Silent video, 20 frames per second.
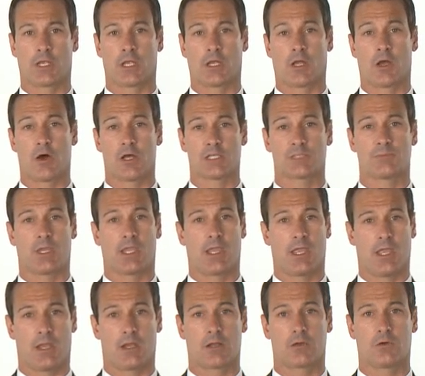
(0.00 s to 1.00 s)
can cause
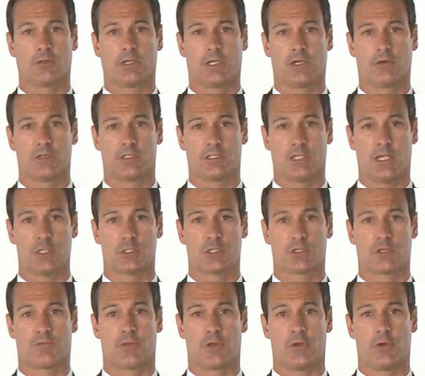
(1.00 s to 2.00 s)
mechanical
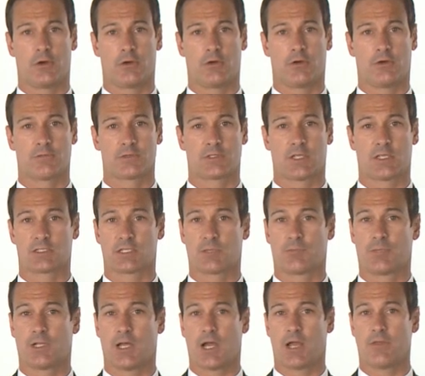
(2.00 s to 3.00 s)
irritation of the nerves that
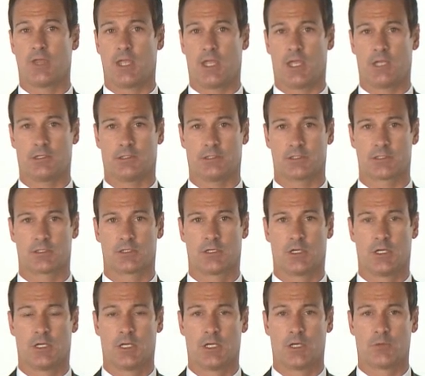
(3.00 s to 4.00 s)
supply the annulus,
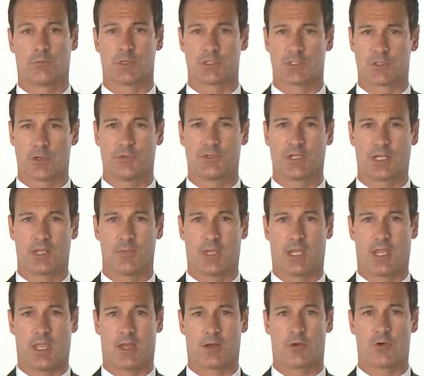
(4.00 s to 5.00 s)
resulting in
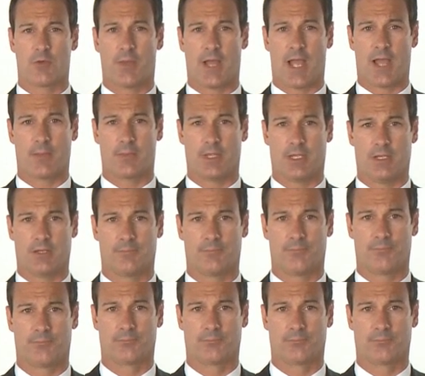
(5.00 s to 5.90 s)
mechanical back pain.